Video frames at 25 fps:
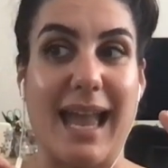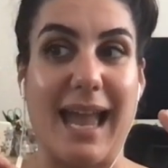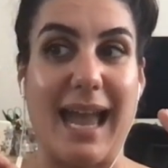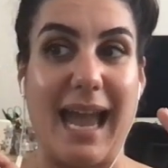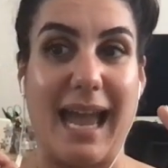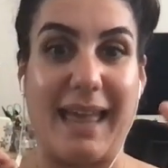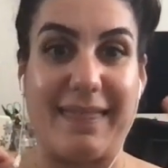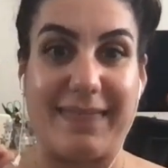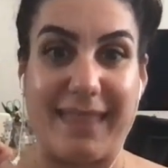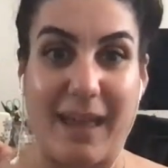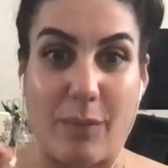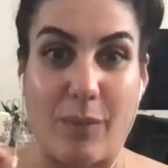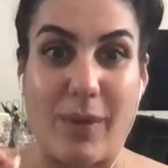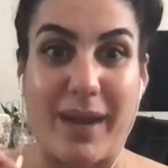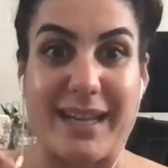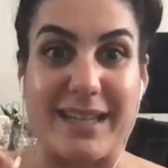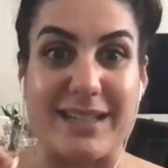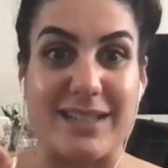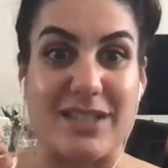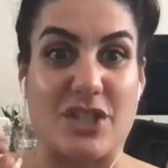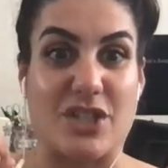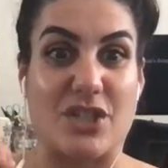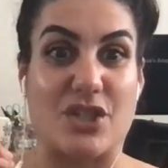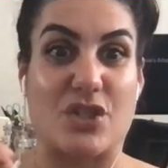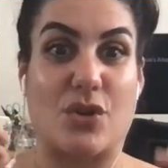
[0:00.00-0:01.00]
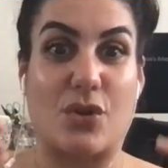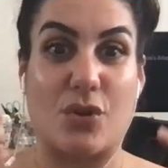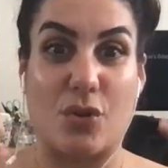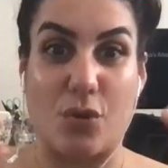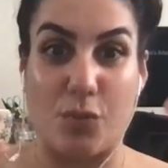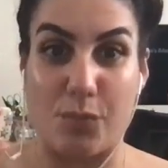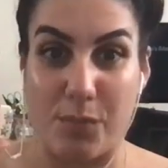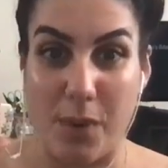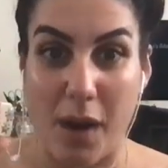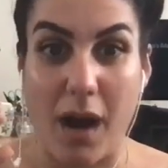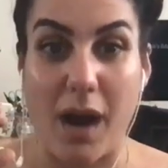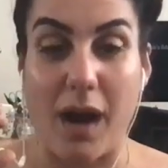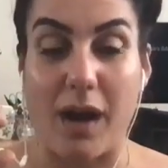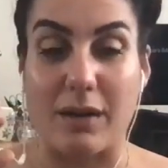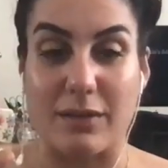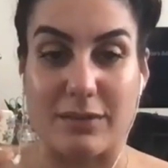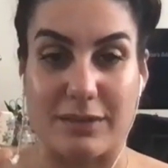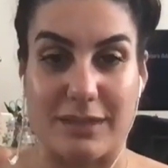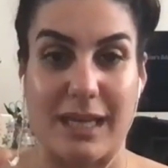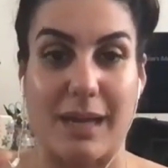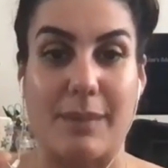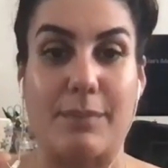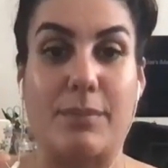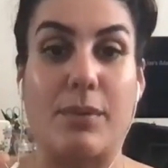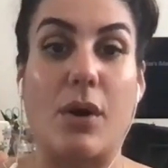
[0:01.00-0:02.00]
And that way it's just not all piled
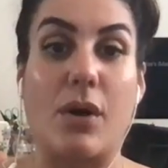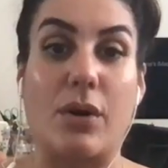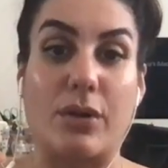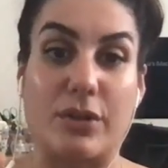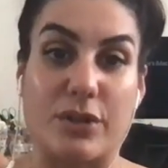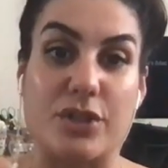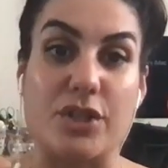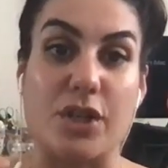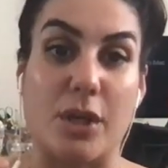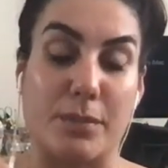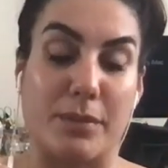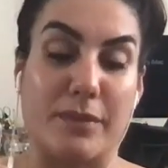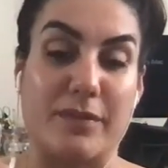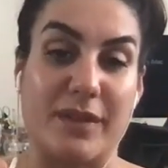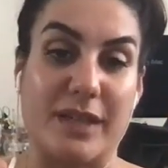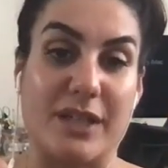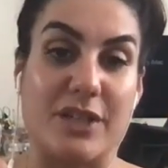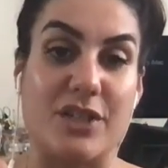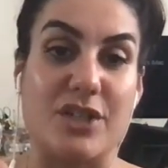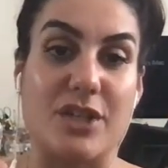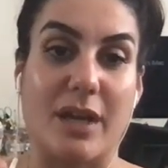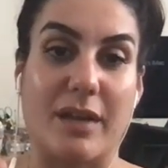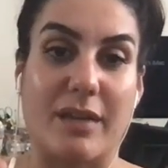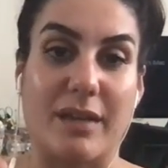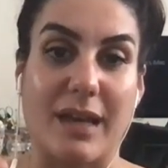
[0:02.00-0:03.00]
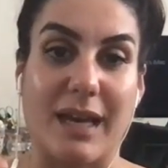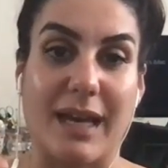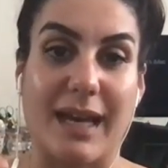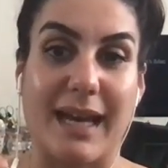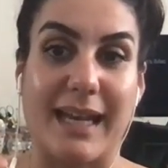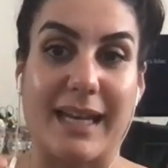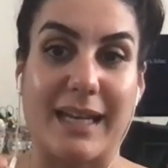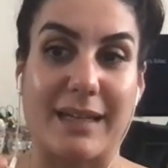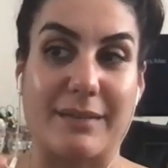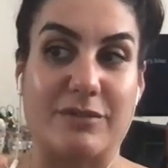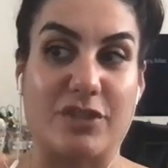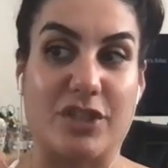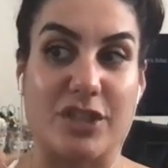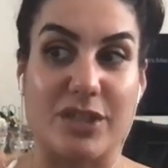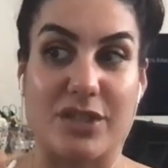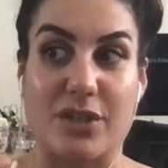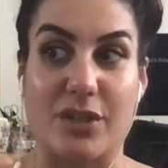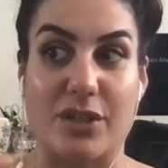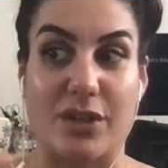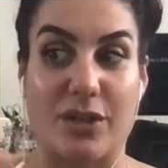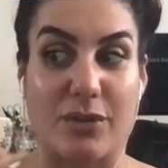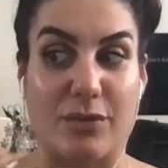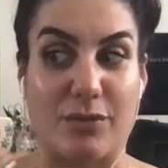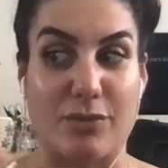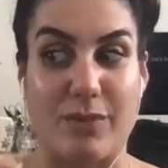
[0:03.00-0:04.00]
up on top of each other, and I've just
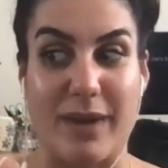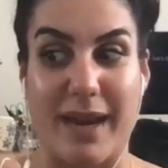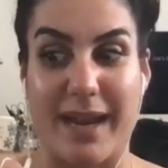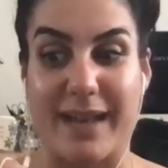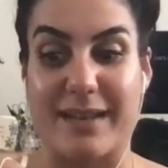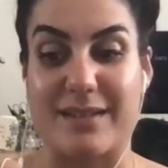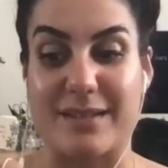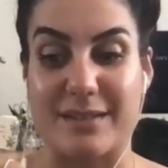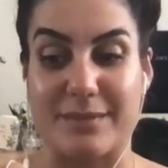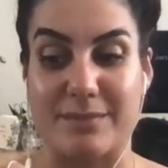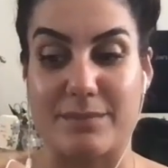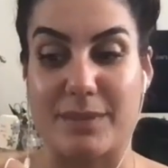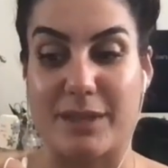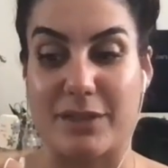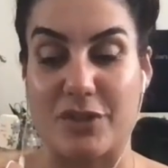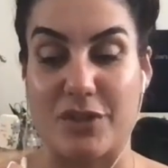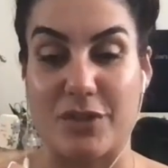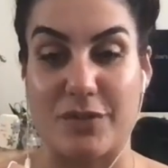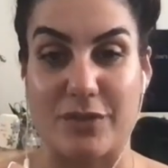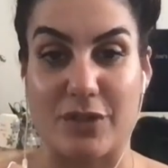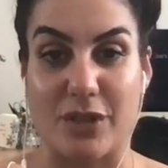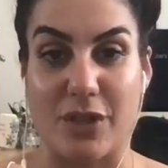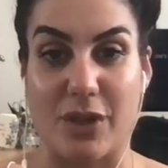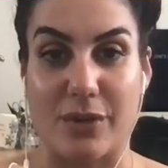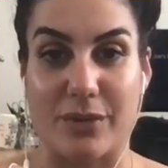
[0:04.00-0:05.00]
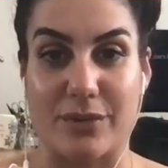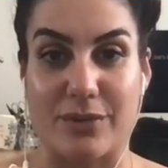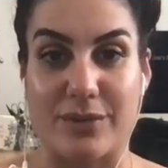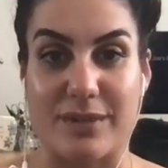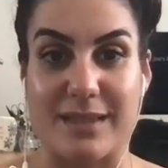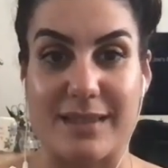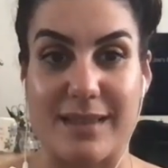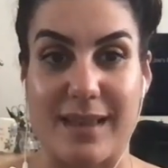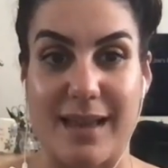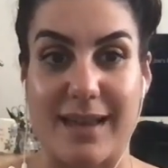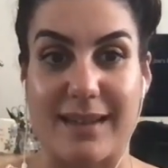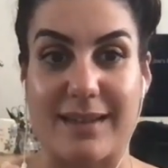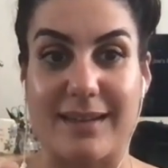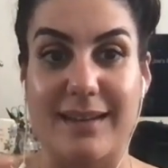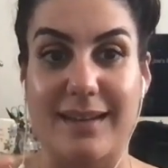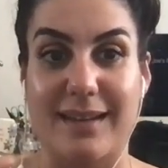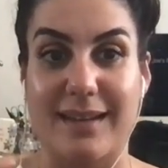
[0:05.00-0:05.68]
got a random bunch of clothes that